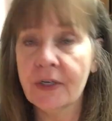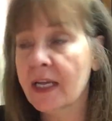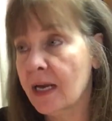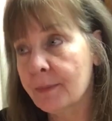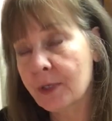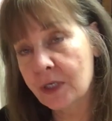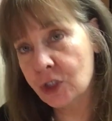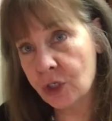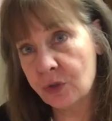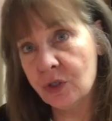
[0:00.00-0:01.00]
and I'm going to
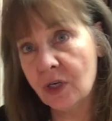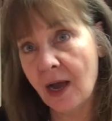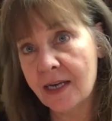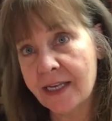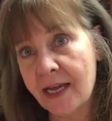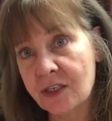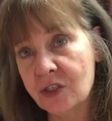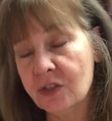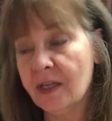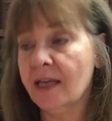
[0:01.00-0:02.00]
show you guys how to
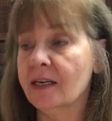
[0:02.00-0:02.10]
do that.